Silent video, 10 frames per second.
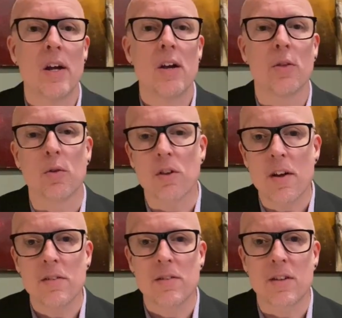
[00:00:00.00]
There's a lot
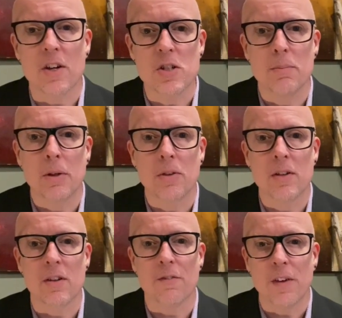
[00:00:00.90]
of discussion about this
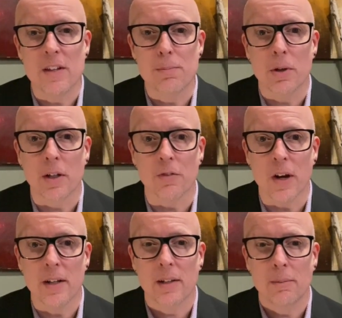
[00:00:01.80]
on Facebook and
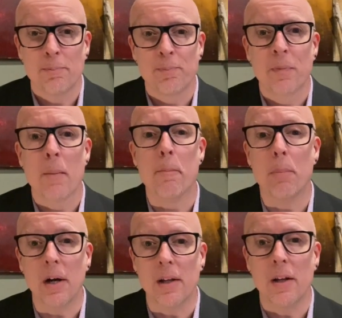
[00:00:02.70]
Reddit,
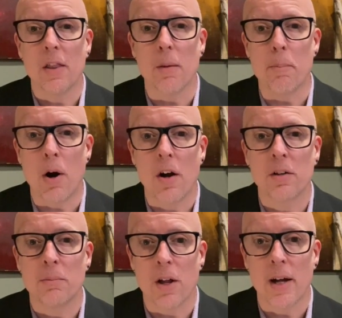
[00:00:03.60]
but the
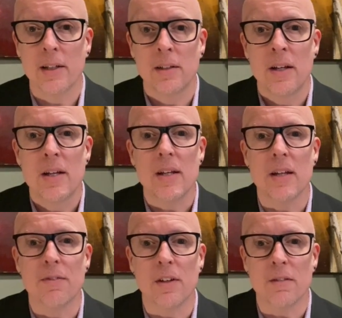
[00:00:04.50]
bottom line,
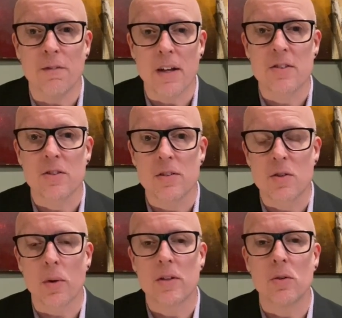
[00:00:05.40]
if an investor is
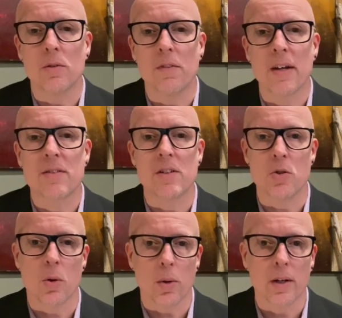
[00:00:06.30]
going to invest in
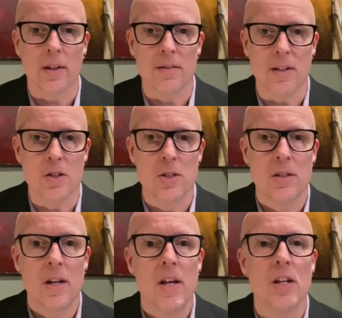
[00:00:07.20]
your organization,
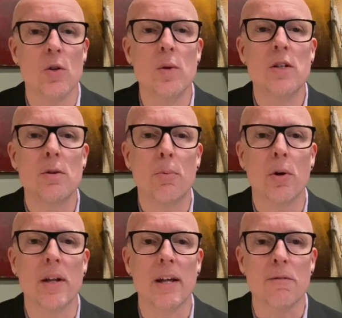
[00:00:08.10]
you need to put
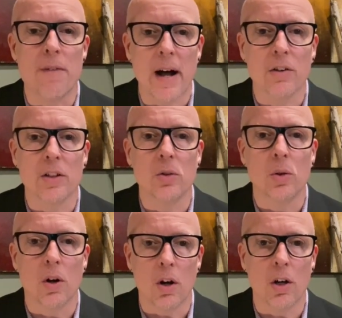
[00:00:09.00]
a value
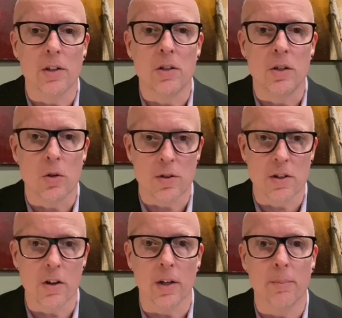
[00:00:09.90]
on your
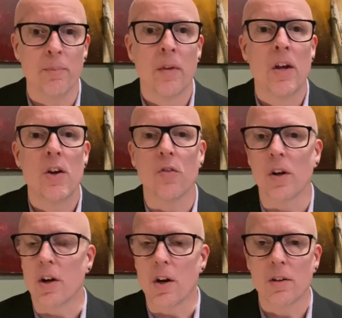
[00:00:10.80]
startup,
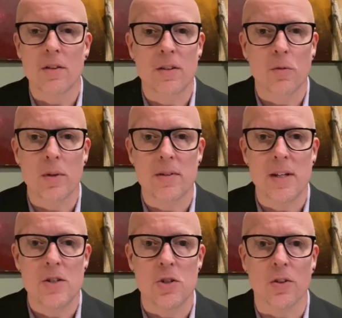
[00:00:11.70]
regardless of what
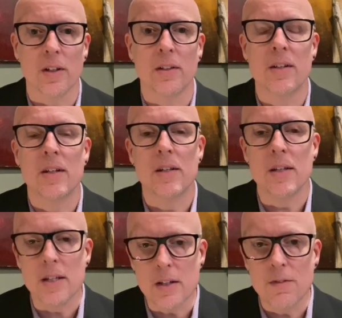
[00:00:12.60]
stage you're in,
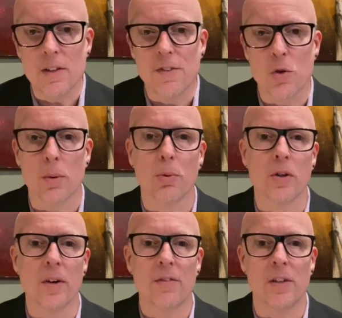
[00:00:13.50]
even if you are
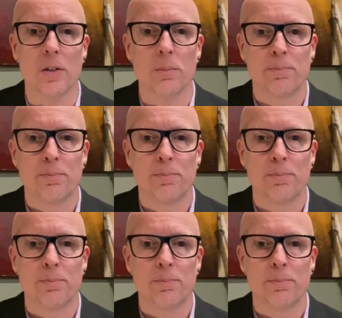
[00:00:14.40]
pre-revenue.